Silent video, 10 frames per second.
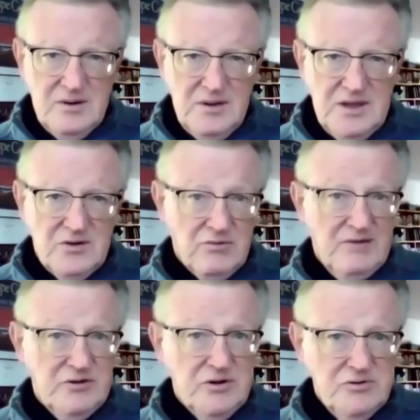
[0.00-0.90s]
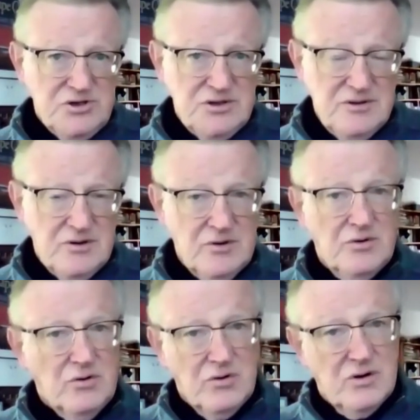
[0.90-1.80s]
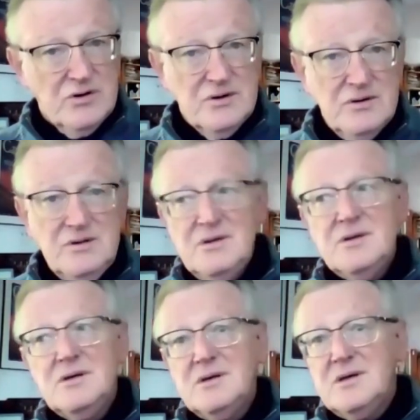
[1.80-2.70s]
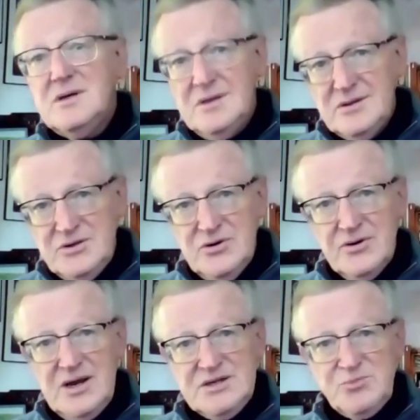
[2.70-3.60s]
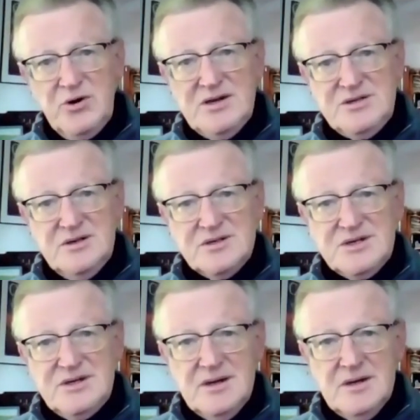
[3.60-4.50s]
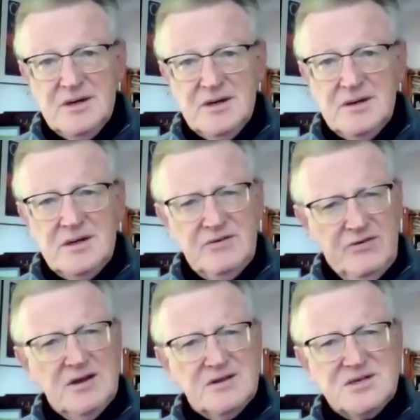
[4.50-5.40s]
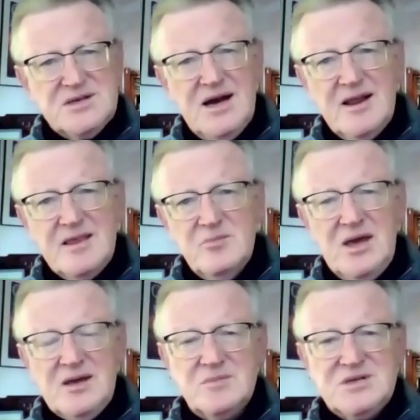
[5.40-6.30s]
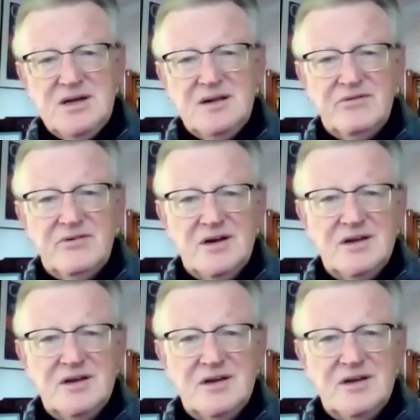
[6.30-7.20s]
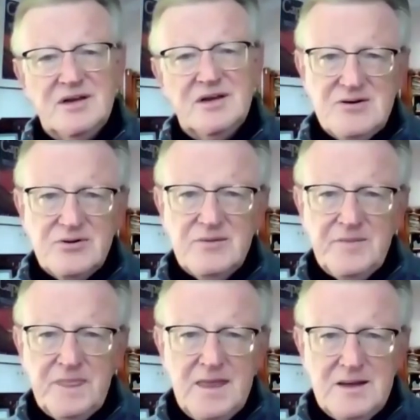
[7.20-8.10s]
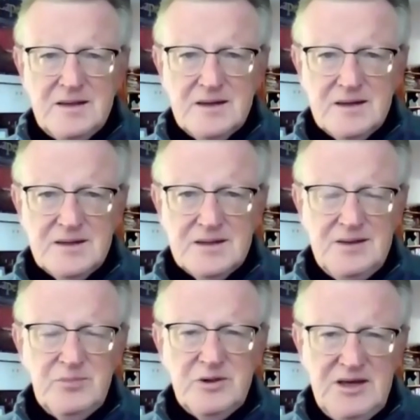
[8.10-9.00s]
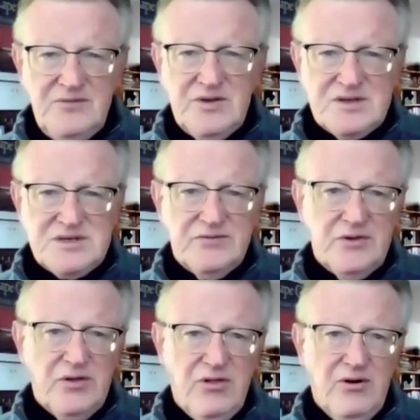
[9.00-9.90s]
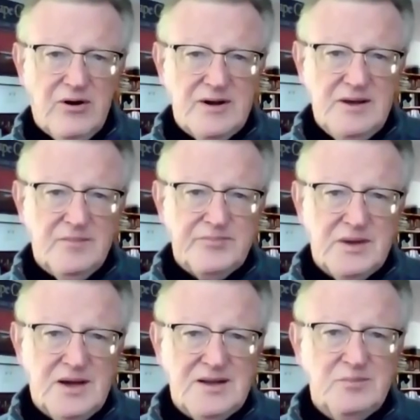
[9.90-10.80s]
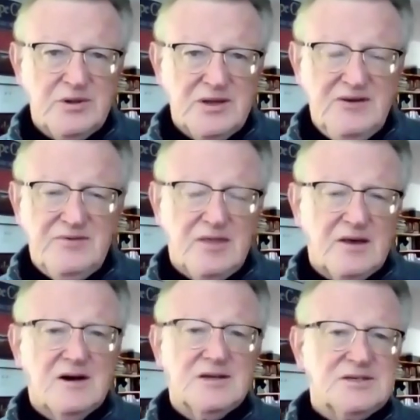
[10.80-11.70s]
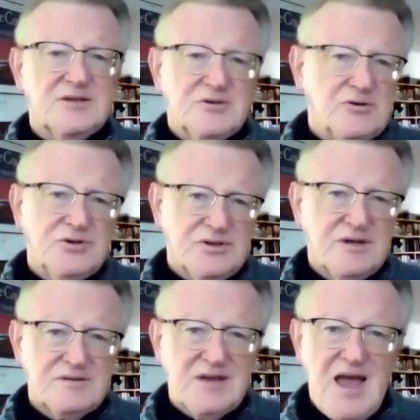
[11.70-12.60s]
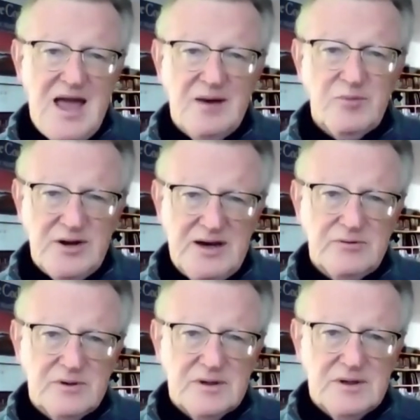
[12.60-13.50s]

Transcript: in the revolution or during his presidency if he had decided to make himself a dictator. Uh, he believed in civil authority and he believed in the Constitution that they hammered out